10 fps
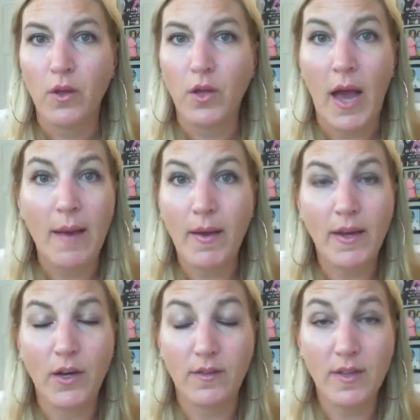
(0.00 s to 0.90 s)
I might
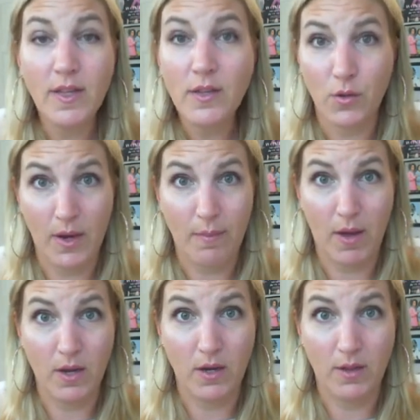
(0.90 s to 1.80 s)
not see the donate
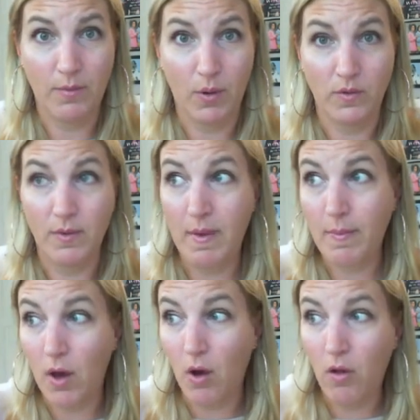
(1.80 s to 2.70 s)
button in the post. It might
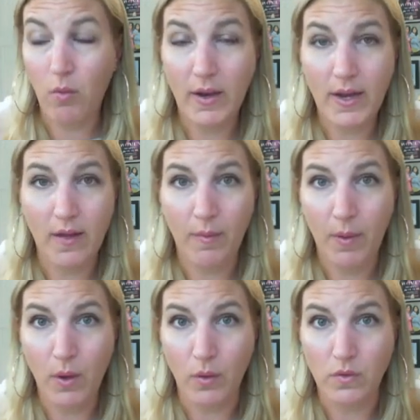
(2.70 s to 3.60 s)
be all the way down the
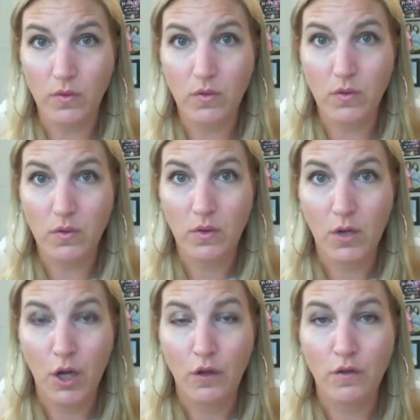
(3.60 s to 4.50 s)
post.
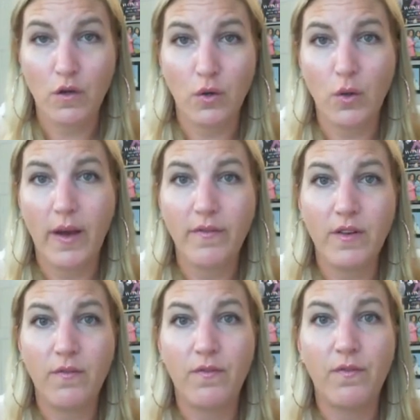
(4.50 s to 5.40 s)
So you have to
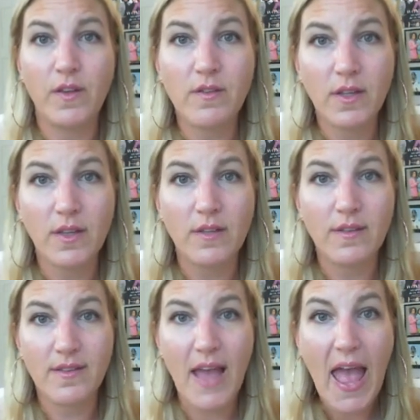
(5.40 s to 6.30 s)
physically
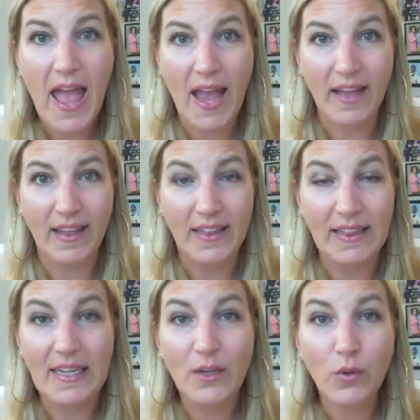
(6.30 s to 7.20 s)
say, like
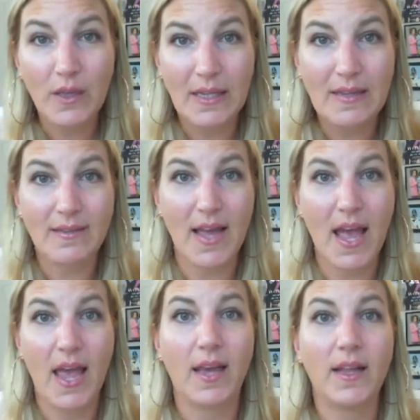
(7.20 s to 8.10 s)
literally
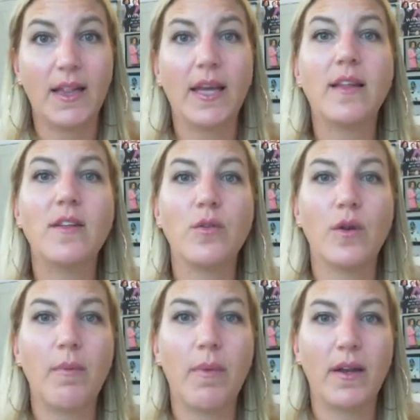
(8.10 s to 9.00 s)
say, click the
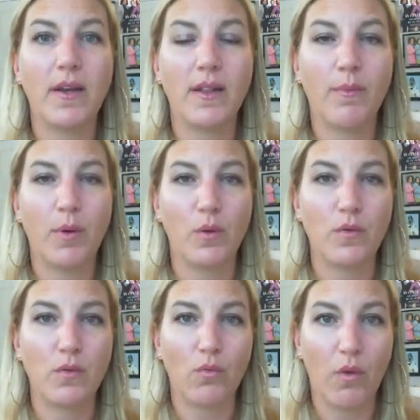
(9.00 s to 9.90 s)
donate button in the
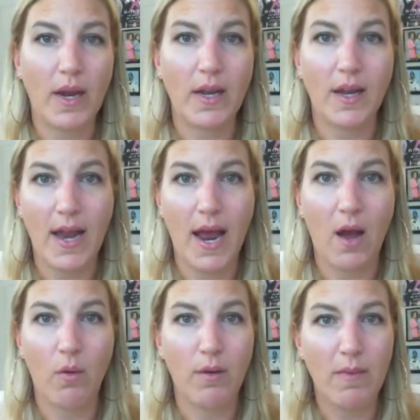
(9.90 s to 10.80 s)
post right
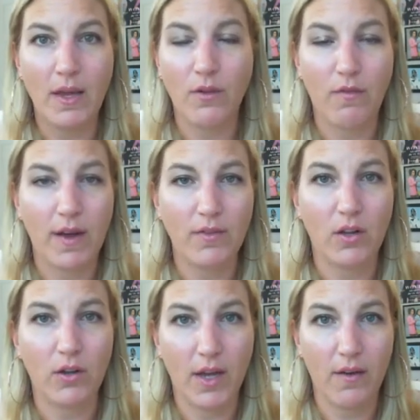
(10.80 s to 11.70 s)
now and make your
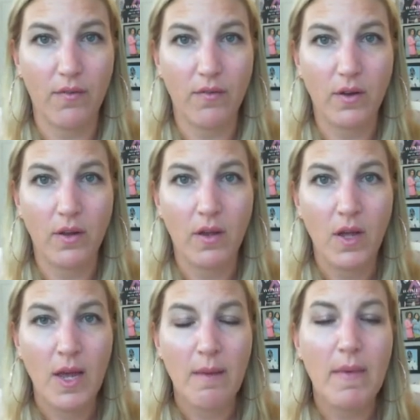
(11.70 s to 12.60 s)
$5 gift.
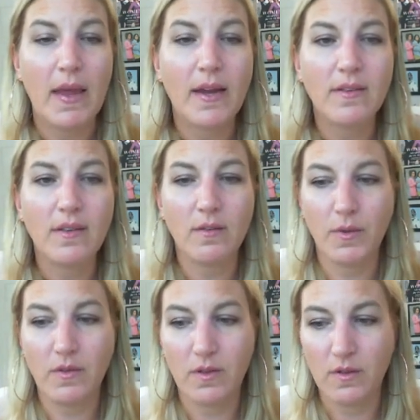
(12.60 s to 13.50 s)
Make it as
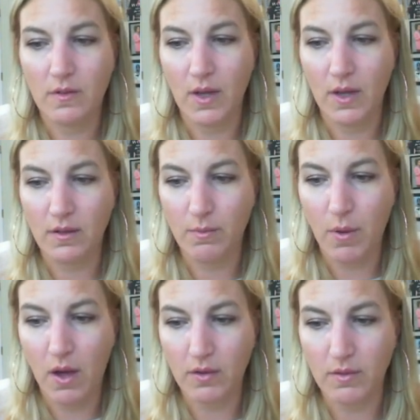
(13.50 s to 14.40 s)
explicit as
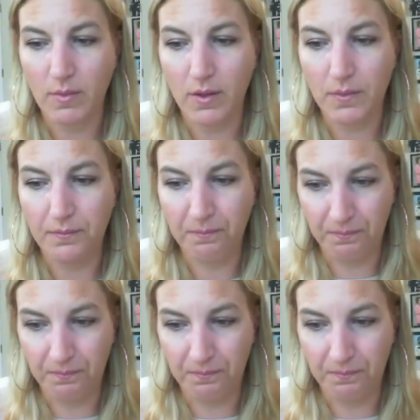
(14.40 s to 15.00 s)
possible.